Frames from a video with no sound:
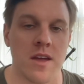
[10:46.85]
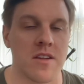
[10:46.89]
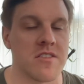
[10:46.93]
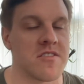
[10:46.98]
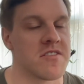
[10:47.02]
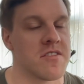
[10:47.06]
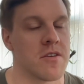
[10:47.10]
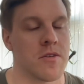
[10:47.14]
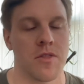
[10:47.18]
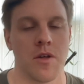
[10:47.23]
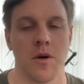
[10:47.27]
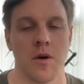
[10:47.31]

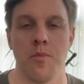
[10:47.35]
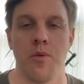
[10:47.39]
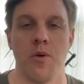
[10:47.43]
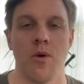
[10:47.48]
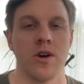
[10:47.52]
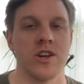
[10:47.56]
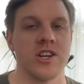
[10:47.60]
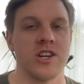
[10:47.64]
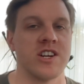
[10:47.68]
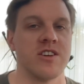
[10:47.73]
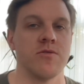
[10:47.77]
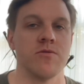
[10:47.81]
So they'll
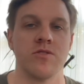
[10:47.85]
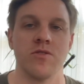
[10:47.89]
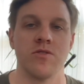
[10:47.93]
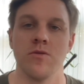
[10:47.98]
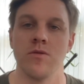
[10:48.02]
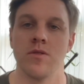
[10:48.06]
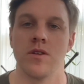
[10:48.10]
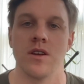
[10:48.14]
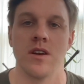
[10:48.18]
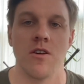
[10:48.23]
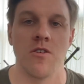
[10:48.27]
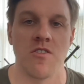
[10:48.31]
point you to
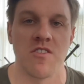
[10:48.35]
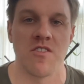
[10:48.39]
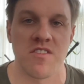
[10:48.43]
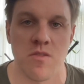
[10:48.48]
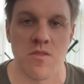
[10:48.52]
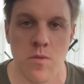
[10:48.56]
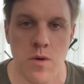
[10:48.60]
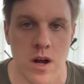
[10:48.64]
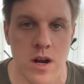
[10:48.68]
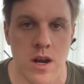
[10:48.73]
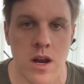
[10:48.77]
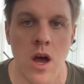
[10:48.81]
the nearest
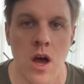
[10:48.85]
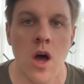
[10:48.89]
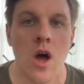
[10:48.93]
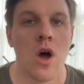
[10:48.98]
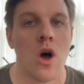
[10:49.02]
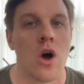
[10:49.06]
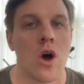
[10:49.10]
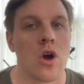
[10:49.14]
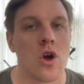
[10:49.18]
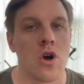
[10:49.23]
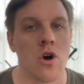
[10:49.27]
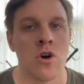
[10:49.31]
one.
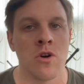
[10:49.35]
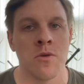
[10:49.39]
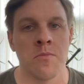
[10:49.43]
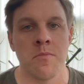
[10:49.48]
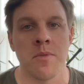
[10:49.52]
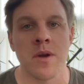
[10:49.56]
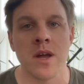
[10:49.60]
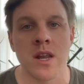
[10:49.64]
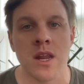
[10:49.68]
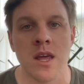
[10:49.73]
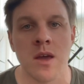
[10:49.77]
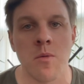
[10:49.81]

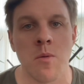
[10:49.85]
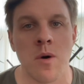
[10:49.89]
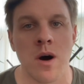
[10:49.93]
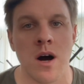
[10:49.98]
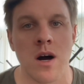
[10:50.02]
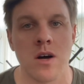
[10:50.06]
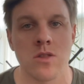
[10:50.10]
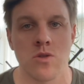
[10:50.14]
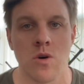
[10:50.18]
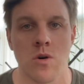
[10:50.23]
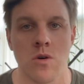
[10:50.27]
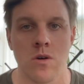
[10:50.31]
Konbini wa
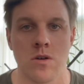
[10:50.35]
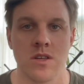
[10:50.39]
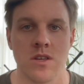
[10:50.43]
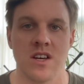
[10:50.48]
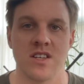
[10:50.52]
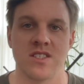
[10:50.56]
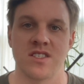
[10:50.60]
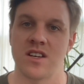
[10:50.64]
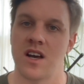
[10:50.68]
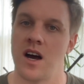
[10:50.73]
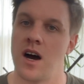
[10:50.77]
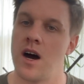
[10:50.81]
doko
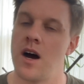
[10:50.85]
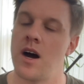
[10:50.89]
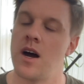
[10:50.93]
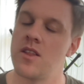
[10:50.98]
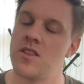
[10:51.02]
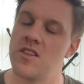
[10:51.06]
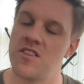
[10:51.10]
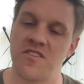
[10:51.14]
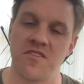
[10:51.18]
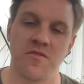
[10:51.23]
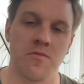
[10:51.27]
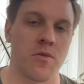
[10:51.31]
desu ka? And
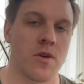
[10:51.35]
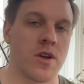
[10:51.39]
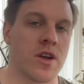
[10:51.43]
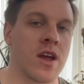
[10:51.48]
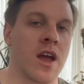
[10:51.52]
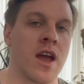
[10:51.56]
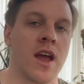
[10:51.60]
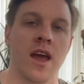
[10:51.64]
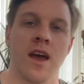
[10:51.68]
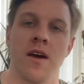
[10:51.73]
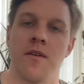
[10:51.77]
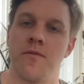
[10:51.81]
this is where you
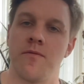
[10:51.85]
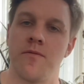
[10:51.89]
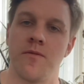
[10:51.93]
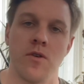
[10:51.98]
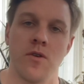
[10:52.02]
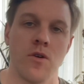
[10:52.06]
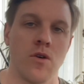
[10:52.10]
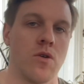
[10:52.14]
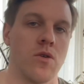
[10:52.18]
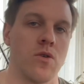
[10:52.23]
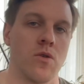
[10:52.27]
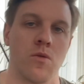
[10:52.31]
can get
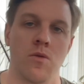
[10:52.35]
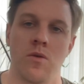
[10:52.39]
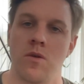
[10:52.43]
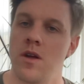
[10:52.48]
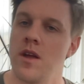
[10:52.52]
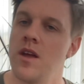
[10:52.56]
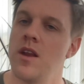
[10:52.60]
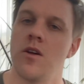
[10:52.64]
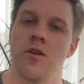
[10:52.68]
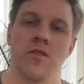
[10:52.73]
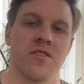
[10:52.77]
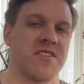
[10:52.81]
food, or,
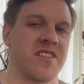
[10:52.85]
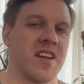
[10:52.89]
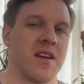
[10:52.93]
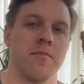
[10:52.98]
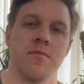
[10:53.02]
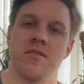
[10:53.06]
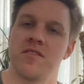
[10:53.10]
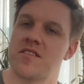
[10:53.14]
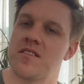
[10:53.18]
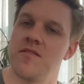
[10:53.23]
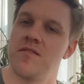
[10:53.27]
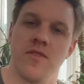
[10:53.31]
you know, same
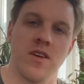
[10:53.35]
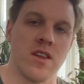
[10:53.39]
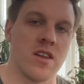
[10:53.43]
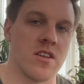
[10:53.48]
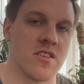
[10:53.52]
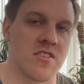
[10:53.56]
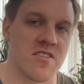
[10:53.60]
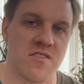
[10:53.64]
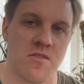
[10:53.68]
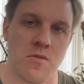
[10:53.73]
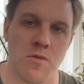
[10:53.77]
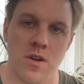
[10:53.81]
as convenience
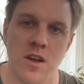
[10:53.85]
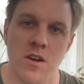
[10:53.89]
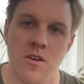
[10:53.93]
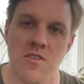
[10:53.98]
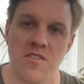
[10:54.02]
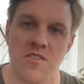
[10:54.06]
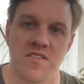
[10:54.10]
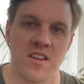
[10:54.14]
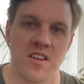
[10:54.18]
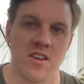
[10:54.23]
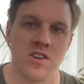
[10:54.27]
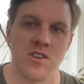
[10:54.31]
store here
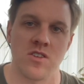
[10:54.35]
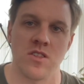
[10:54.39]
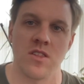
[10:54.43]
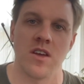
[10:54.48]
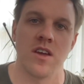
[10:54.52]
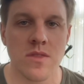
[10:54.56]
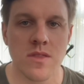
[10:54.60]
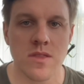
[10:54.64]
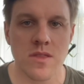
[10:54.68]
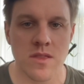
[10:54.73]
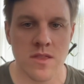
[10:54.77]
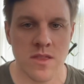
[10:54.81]
essentially.
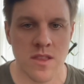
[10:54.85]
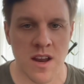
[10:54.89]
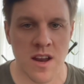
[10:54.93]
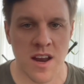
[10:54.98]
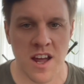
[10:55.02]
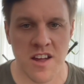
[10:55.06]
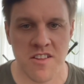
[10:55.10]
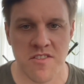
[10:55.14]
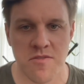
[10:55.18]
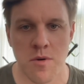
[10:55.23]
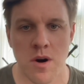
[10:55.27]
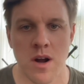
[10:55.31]
The
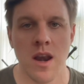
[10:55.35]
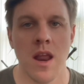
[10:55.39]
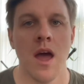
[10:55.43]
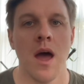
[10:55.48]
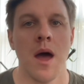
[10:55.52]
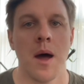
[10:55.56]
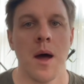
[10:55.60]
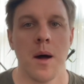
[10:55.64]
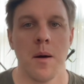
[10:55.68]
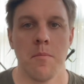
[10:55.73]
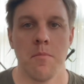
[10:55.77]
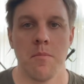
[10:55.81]
next one,
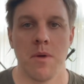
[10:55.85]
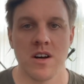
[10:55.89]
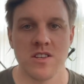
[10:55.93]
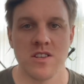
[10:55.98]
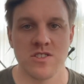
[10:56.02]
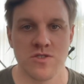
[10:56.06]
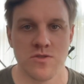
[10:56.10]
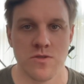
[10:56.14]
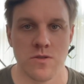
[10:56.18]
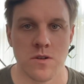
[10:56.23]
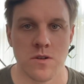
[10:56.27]
basu.